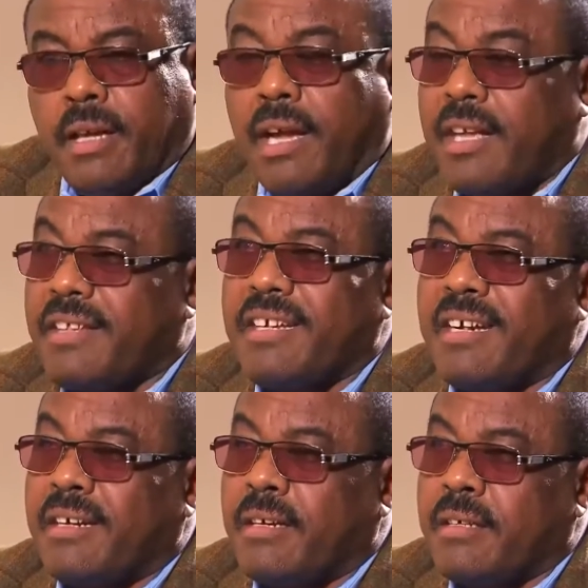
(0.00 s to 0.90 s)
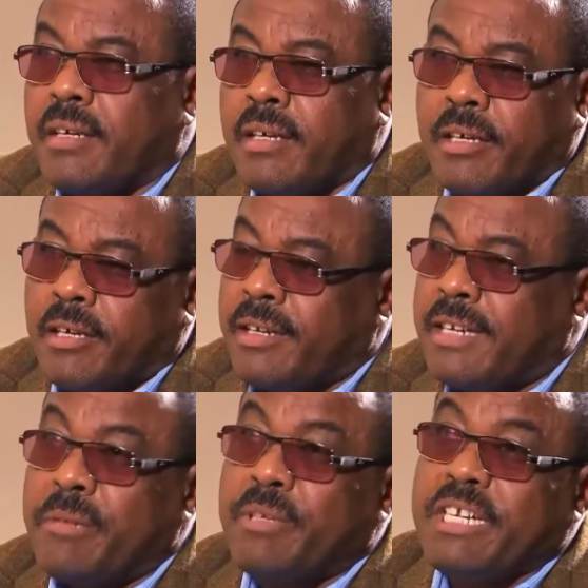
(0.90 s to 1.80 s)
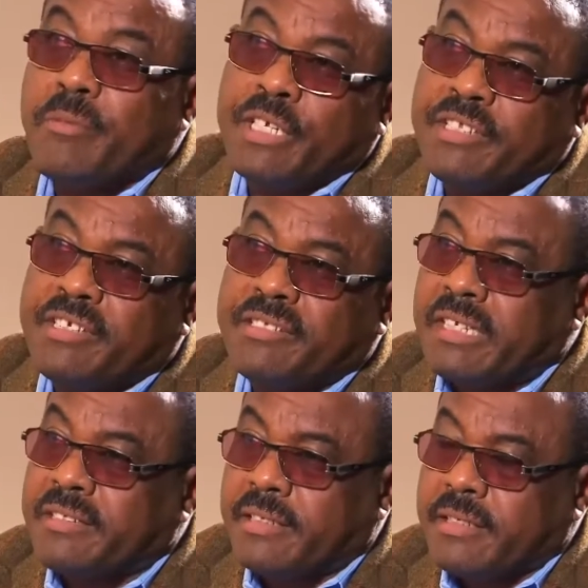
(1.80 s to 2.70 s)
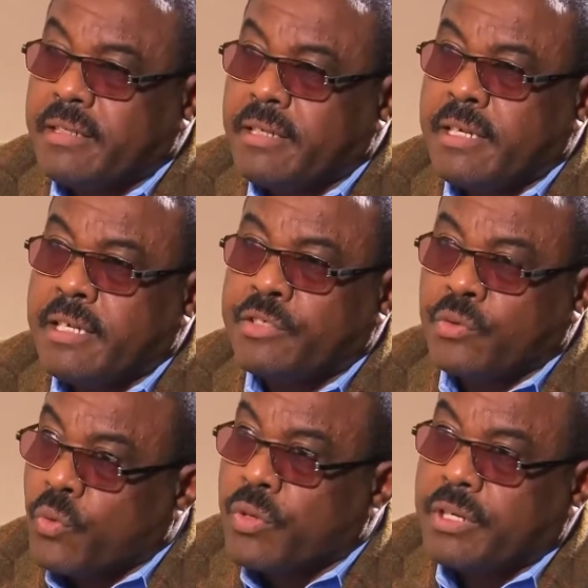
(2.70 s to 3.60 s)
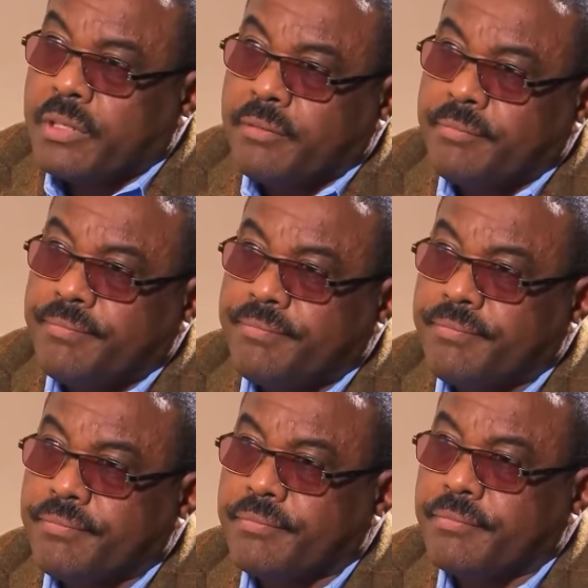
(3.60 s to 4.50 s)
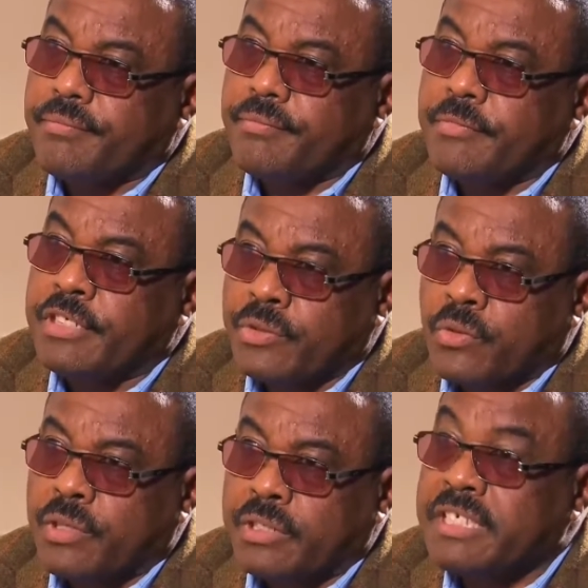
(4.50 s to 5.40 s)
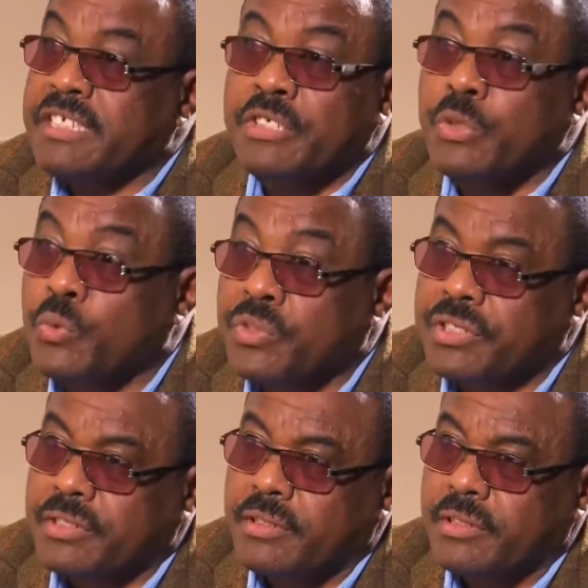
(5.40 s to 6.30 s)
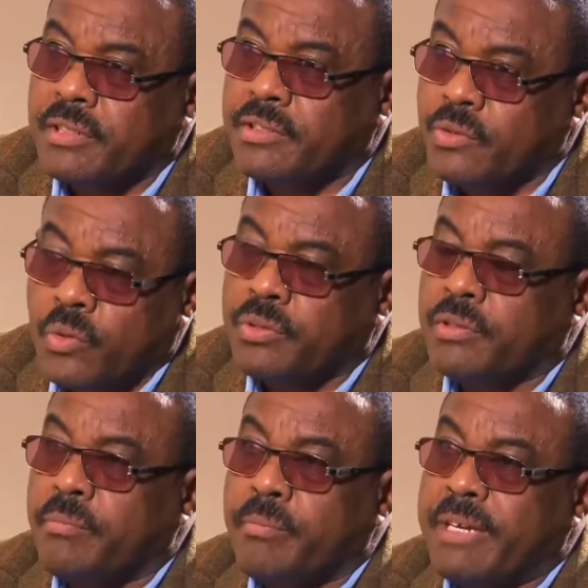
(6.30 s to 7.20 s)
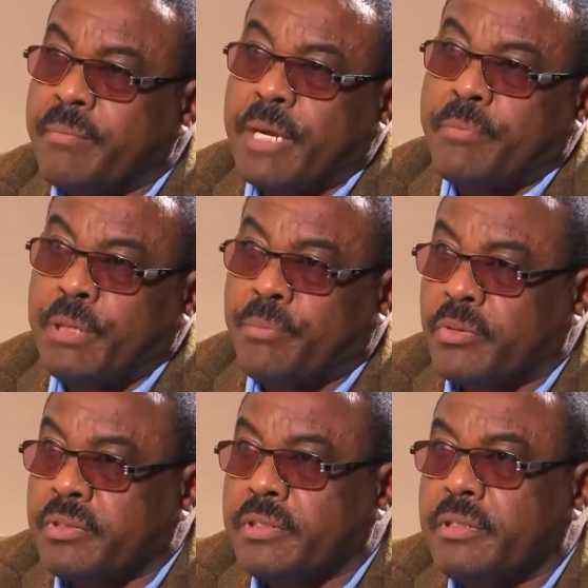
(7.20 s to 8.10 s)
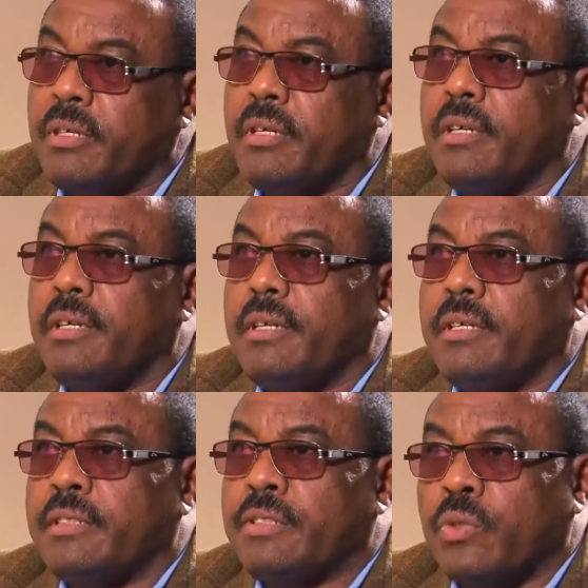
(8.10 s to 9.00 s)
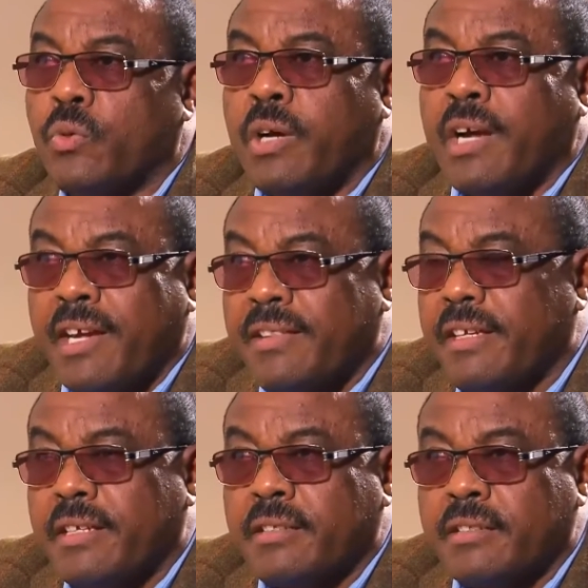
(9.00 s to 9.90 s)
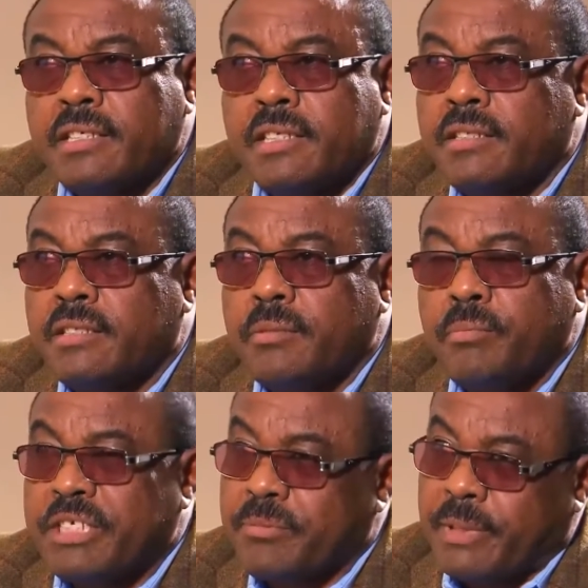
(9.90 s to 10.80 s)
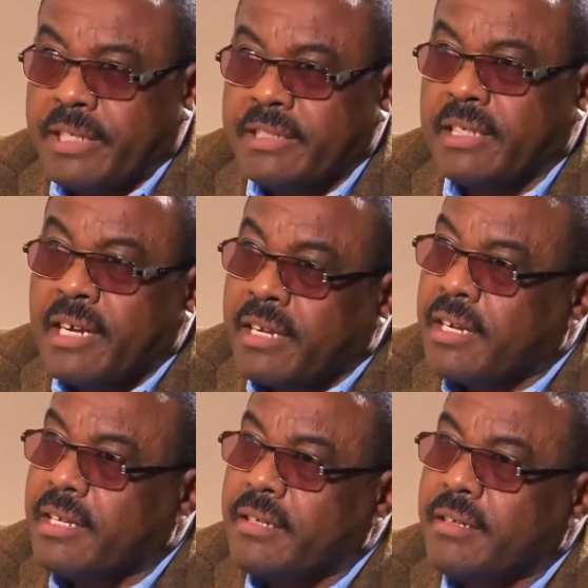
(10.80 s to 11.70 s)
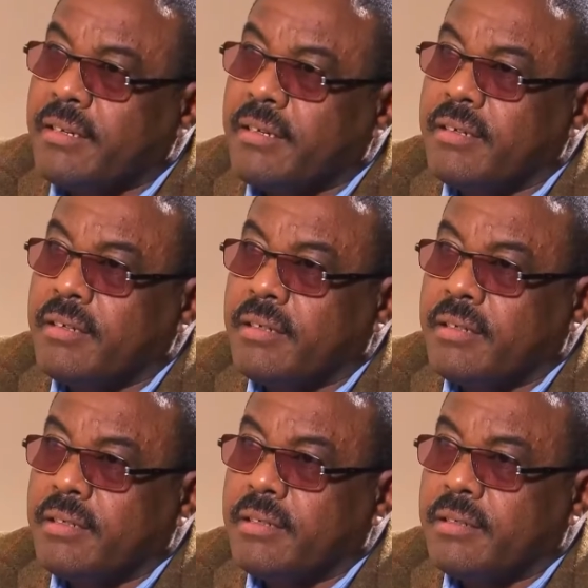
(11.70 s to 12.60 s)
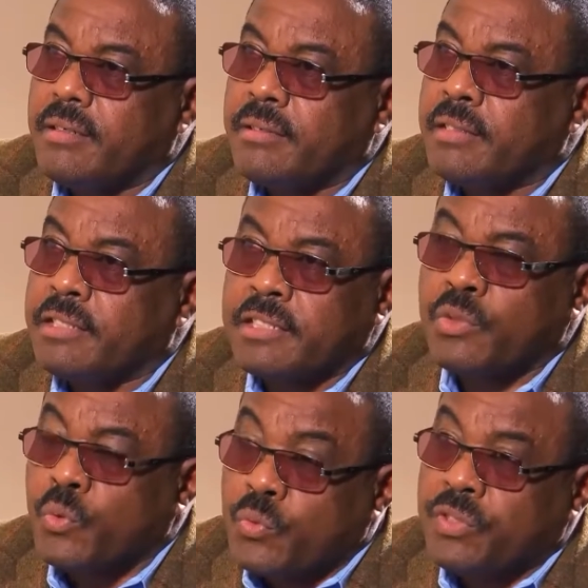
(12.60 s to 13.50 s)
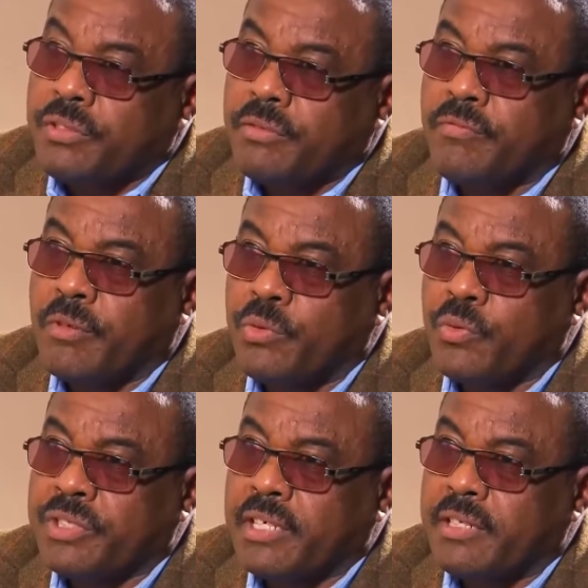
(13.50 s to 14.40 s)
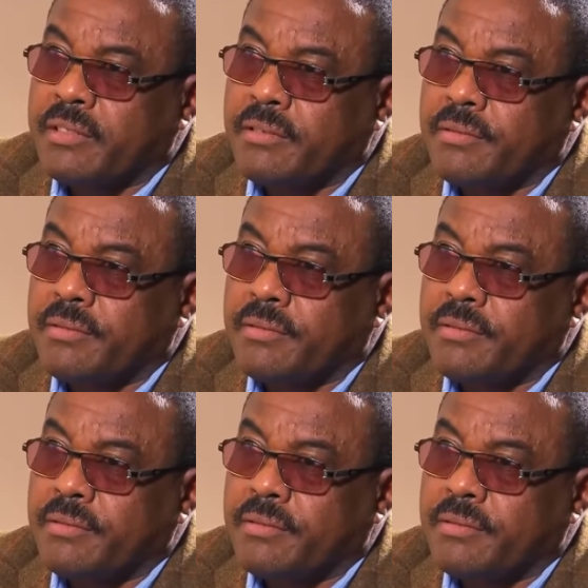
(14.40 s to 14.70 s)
I think labeling me dictator is wrong. Is wrong. This is yours. It's not my people's. So I think this is misplacing again. This is rude from your side.